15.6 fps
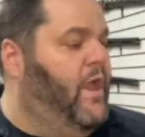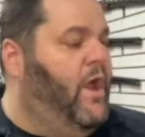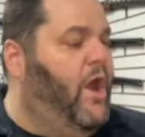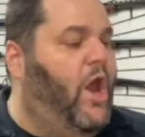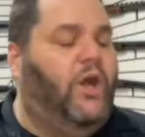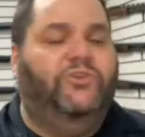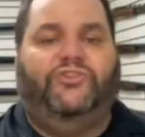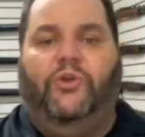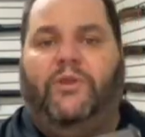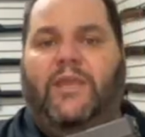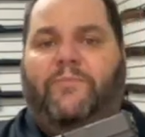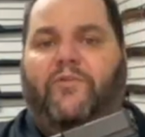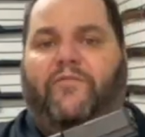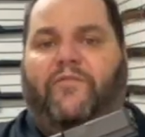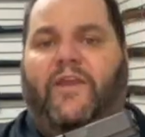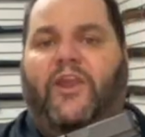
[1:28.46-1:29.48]
Also, keep
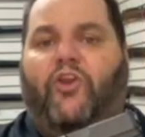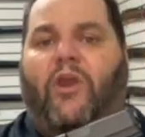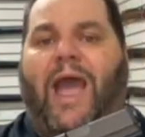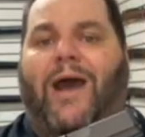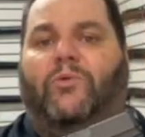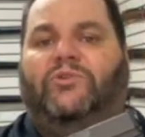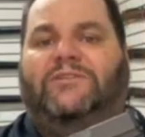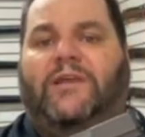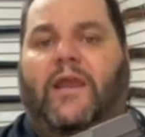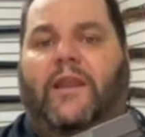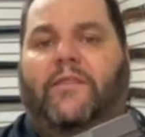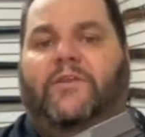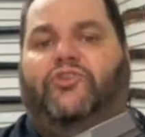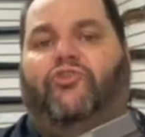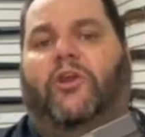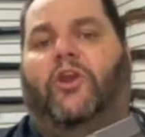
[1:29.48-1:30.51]
your finger outside of the
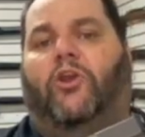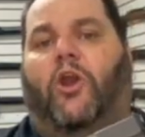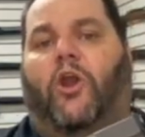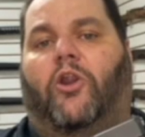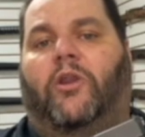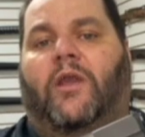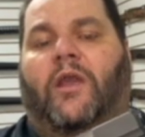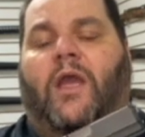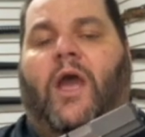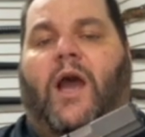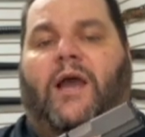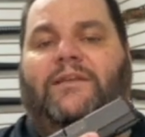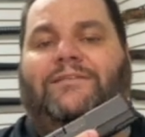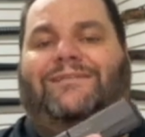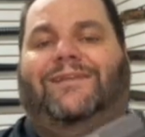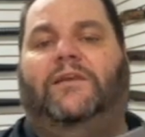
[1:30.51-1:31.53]
trigger guard
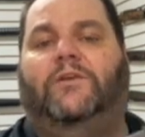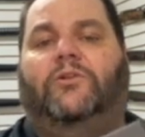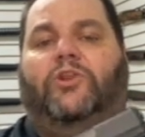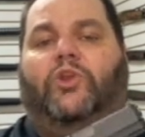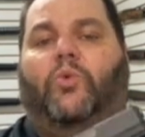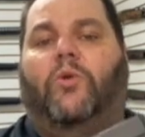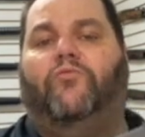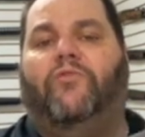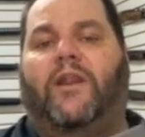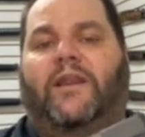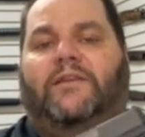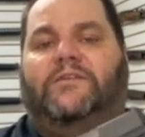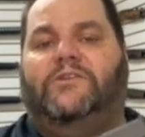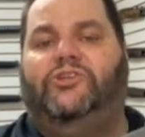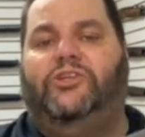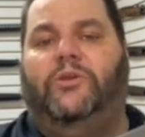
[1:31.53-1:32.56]
until you are ready
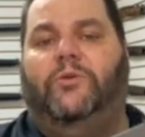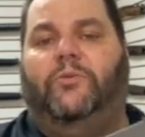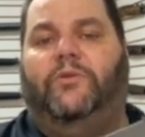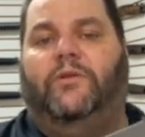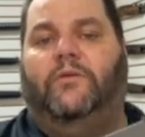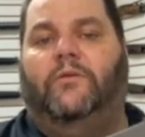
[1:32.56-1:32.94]
to shoot.